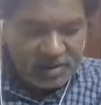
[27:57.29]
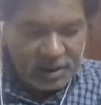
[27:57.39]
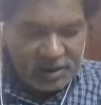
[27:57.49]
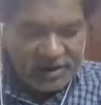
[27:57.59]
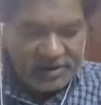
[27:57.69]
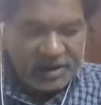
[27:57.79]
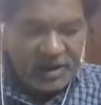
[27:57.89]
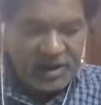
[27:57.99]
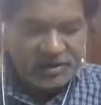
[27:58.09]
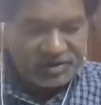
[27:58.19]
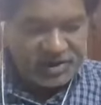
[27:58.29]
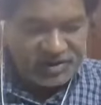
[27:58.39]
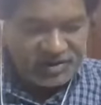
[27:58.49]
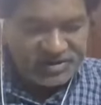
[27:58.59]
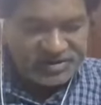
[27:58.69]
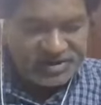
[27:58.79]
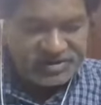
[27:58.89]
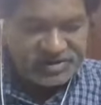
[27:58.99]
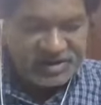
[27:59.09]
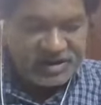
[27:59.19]
Okay, educational
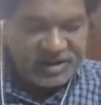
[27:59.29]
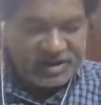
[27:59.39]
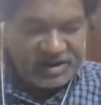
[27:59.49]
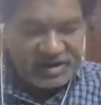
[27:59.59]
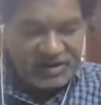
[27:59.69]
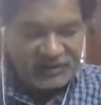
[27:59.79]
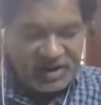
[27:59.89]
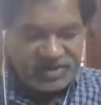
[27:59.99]
research, relief